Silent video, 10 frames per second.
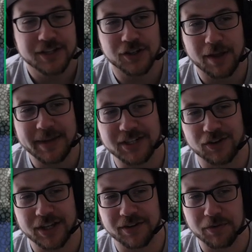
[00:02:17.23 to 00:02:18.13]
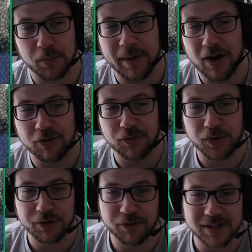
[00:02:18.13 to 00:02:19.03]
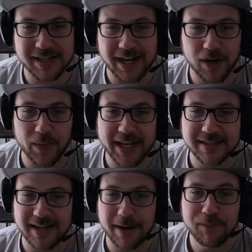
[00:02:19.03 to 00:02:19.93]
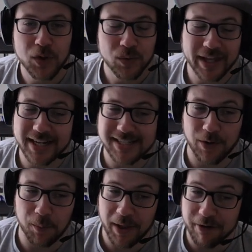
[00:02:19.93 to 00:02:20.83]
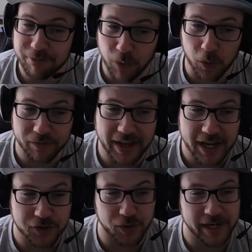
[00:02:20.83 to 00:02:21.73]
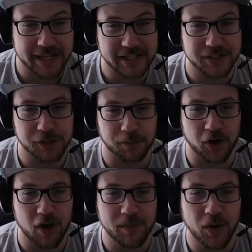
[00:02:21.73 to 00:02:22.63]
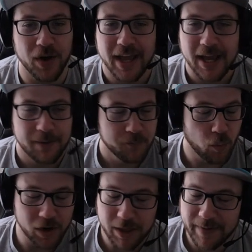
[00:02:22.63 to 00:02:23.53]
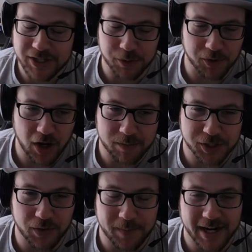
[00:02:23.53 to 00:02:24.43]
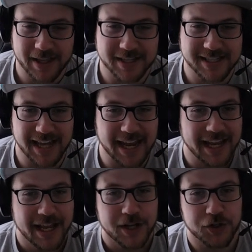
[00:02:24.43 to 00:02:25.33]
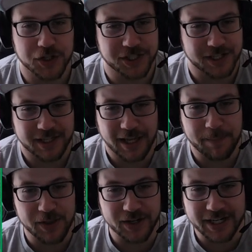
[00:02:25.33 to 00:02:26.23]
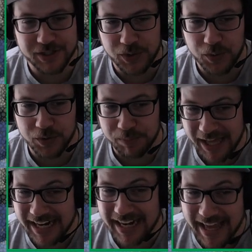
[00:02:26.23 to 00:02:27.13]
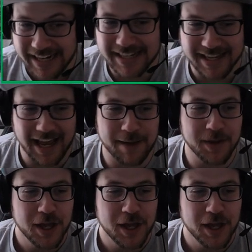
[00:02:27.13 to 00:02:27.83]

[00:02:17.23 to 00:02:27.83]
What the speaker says: So that makes our leader even more powerful on the front side and awakened side. Like I said, we're playing 4 of the Android 18 Super Combo. One of the best super combos to come out of the set. Just the ability to play it at any time.